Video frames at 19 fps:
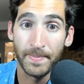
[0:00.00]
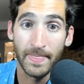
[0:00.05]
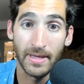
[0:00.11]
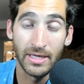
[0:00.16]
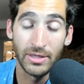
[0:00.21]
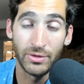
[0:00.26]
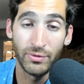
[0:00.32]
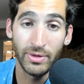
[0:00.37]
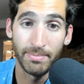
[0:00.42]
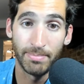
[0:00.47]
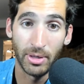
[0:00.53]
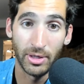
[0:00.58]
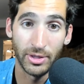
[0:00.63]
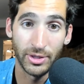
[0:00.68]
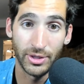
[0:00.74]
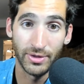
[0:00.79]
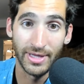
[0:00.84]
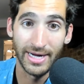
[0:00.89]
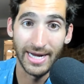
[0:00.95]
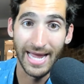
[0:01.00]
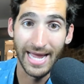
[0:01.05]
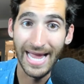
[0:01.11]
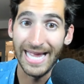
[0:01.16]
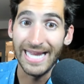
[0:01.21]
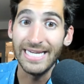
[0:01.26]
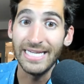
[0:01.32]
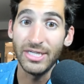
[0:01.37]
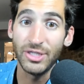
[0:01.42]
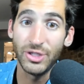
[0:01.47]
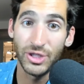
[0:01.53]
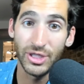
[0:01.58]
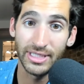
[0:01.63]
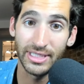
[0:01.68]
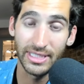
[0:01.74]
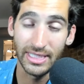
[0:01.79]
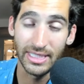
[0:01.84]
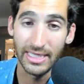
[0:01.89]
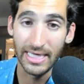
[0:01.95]
he's really punchier than any
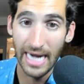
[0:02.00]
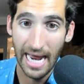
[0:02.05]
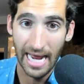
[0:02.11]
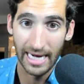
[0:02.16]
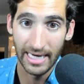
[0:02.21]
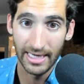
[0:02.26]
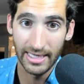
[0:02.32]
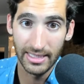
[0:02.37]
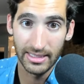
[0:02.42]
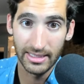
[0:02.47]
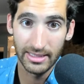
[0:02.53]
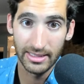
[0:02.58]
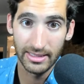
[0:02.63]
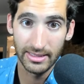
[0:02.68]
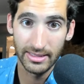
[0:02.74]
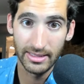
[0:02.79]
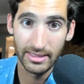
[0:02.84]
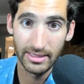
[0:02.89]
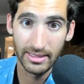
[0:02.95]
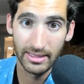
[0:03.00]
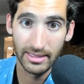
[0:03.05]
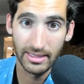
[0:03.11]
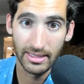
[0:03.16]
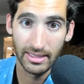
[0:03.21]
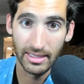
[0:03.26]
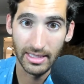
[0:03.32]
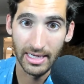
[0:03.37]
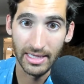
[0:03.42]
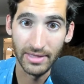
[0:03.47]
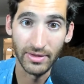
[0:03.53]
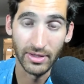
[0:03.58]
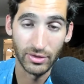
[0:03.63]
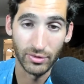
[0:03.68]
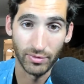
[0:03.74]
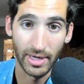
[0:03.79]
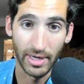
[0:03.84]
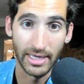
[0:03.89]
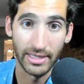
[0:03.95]
GC guy in this
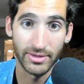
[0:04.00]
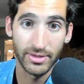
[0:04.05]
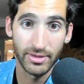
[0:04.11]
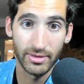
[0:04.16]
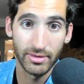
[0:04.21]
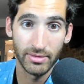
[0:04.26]
race.